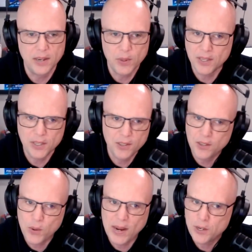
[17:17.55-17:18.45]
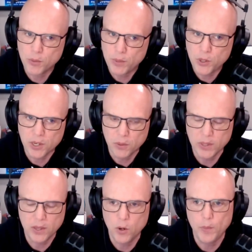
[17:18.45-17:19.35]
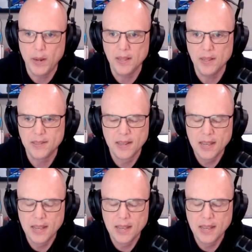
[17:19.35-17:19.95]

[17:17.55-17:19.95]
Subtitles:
Well, there's no attribution with Copilot.